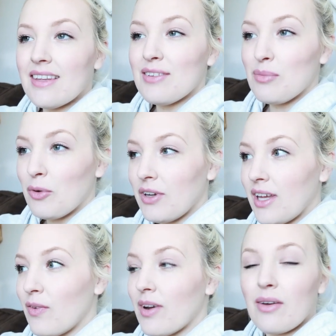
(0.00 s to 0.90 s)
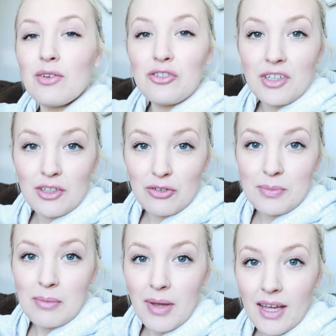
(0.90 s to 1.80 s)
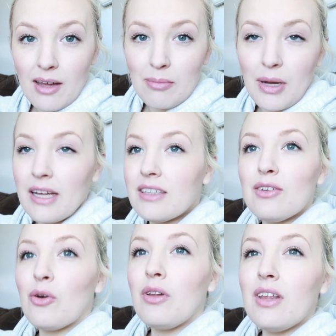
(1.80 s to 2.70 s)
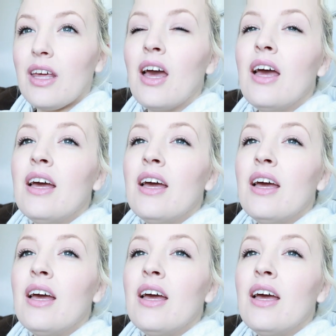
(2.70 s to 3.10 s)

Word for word: this morning when I was trying to do my makeup, I totally